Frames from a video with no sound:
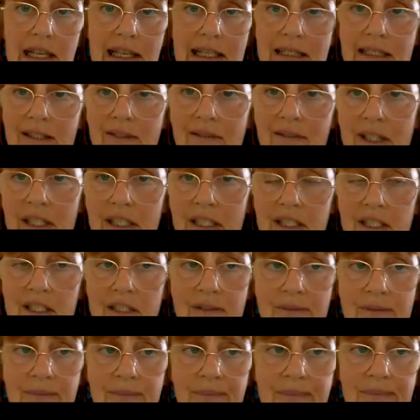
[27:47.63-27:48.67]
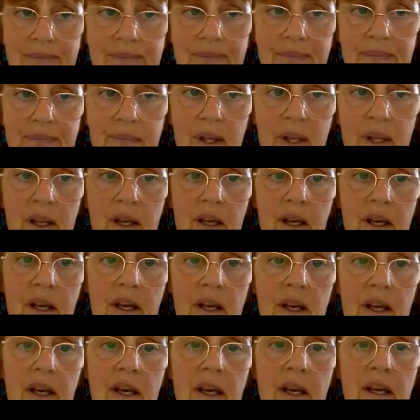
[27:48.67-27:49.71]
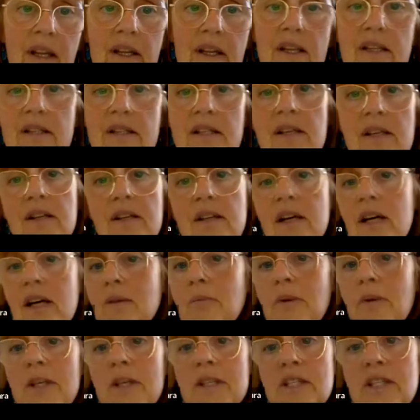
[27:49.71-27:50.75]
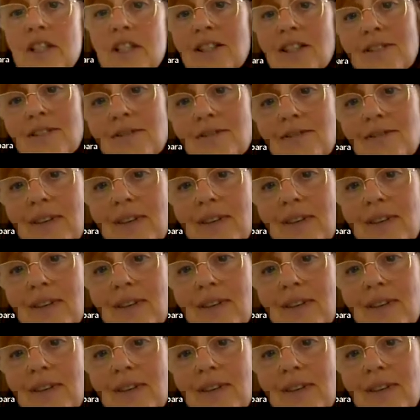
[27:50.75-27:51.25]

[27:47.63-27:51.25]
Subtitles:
activation. There's a bunch of